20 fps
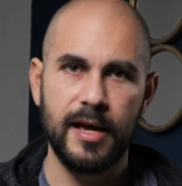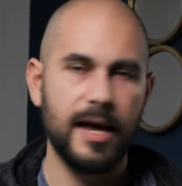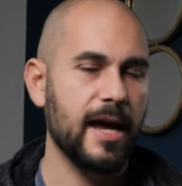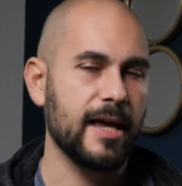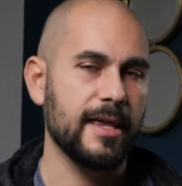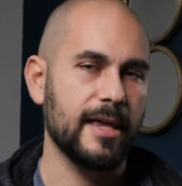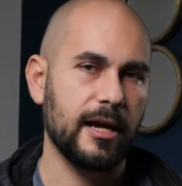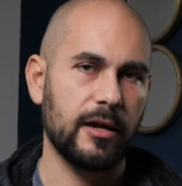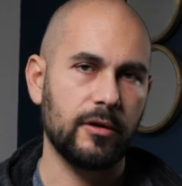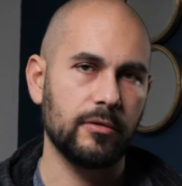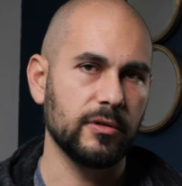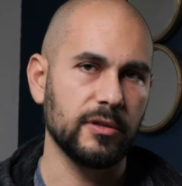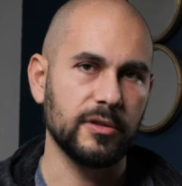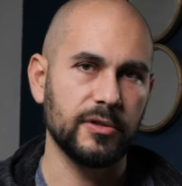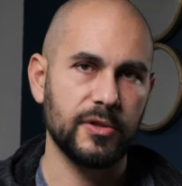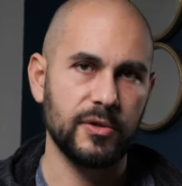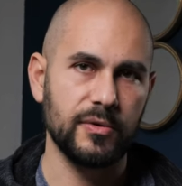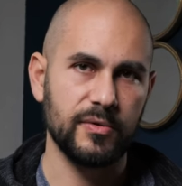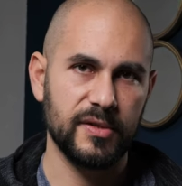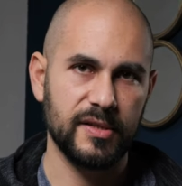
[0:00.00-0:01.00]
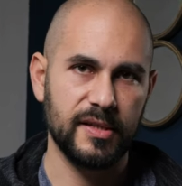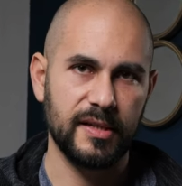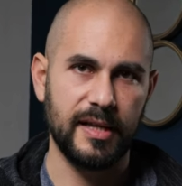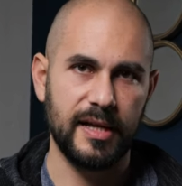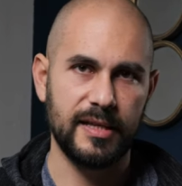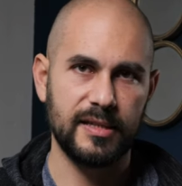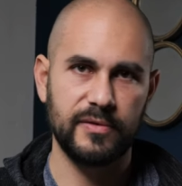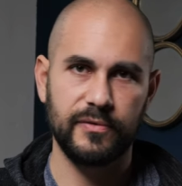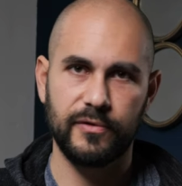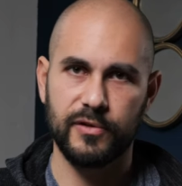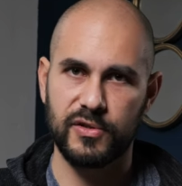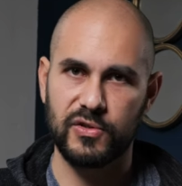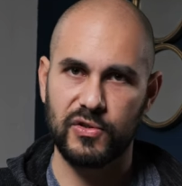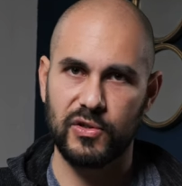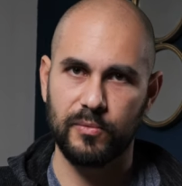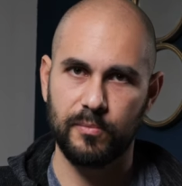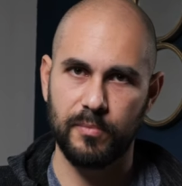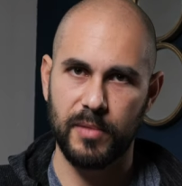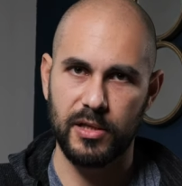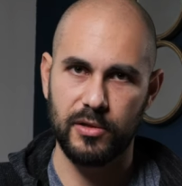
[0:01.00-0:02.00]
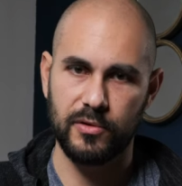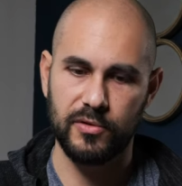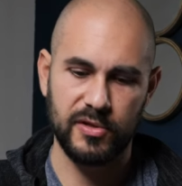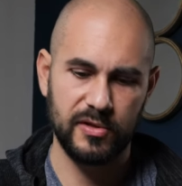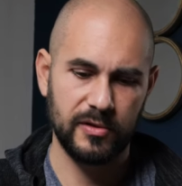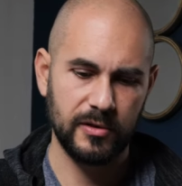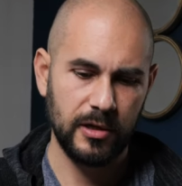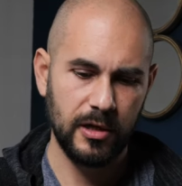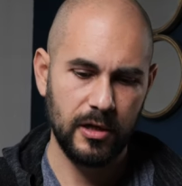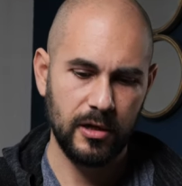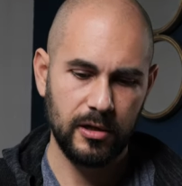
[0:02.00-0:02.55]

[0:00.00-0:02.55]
and I couldn't use the lens for some minutes.